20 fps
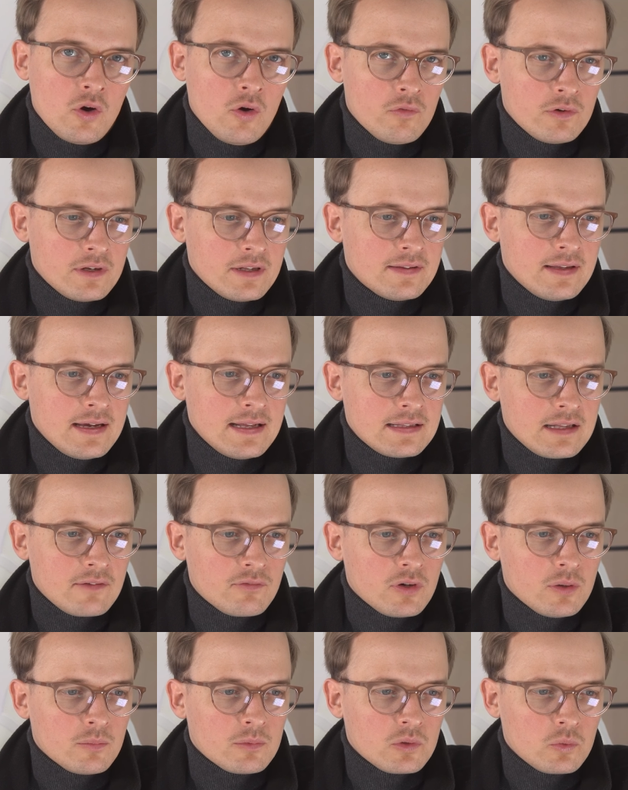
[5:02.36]
over the data
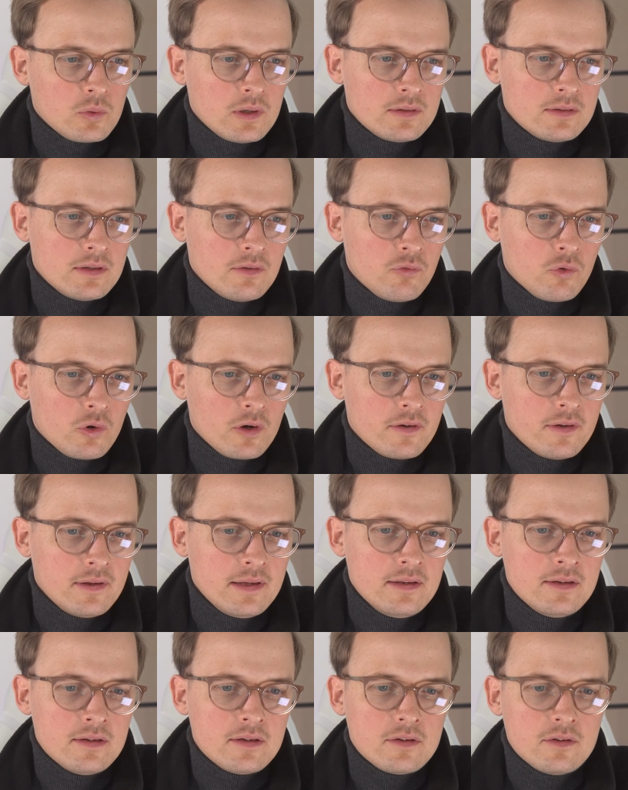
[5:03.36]
from
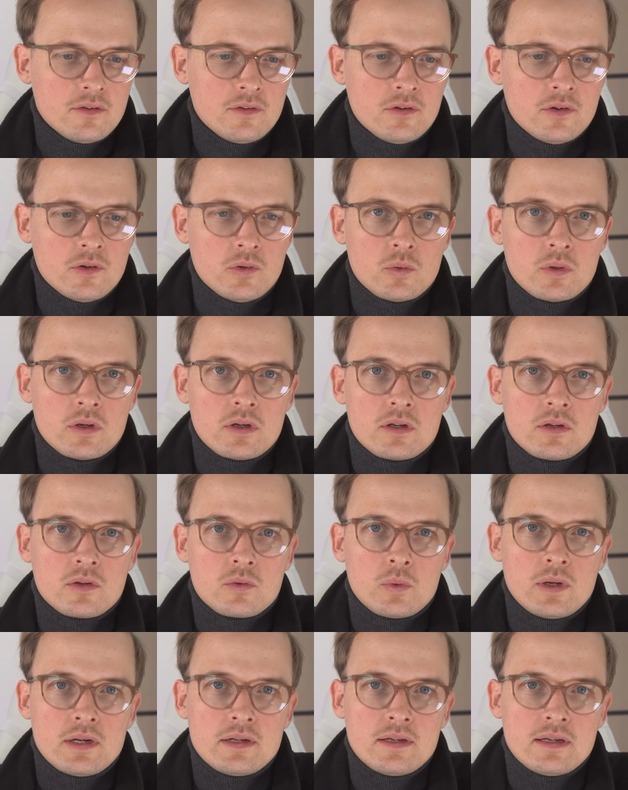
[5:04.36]
2014 to
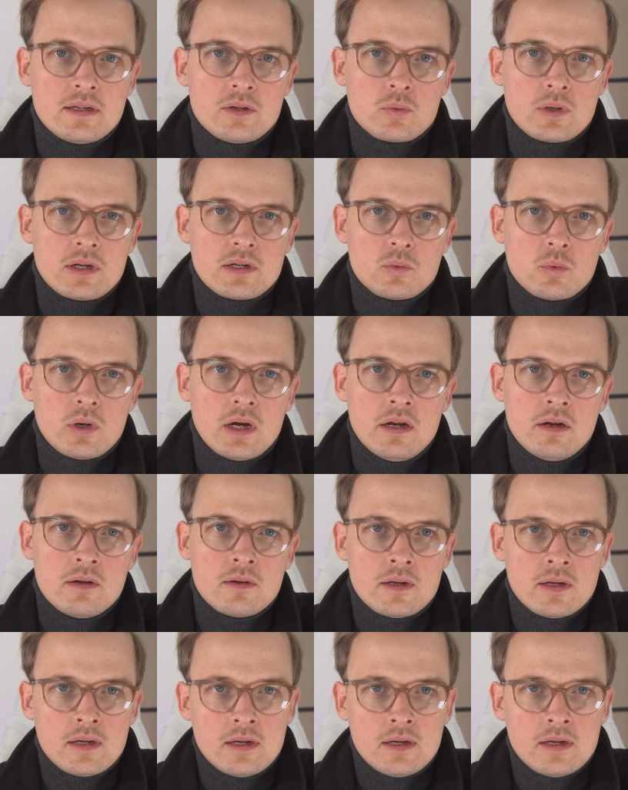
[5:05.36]
2021